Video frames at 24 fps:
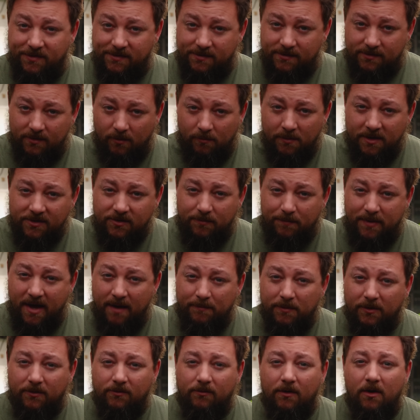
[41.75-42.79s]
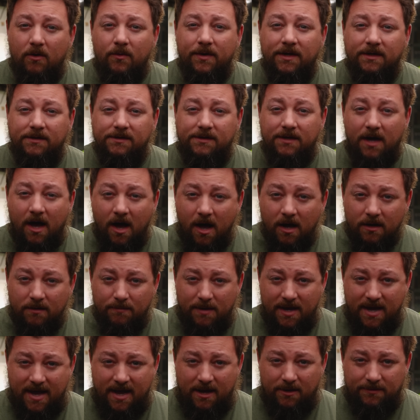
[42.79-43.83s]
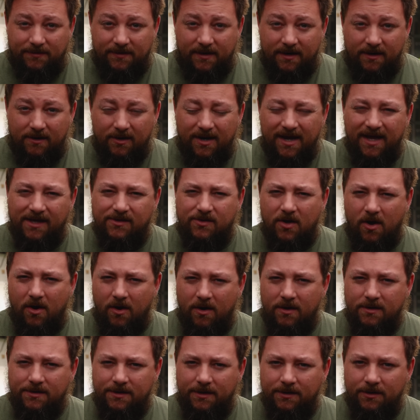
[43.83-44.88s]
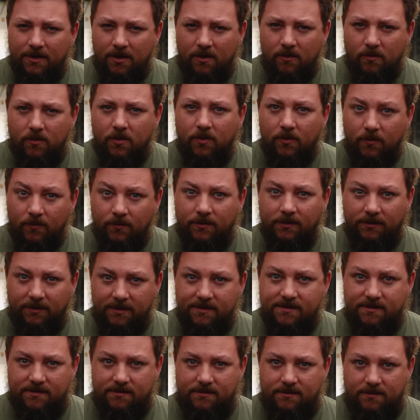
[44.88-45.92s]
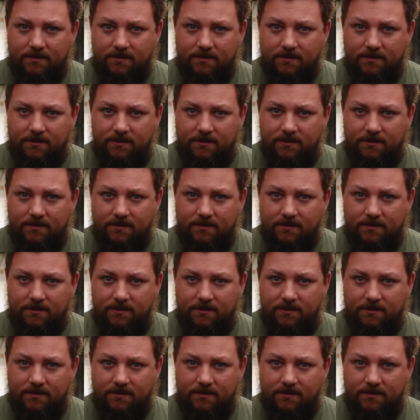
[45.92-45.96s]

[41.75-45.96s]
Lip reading: with so much pepper growing dogma out there, it's hard to know who to listen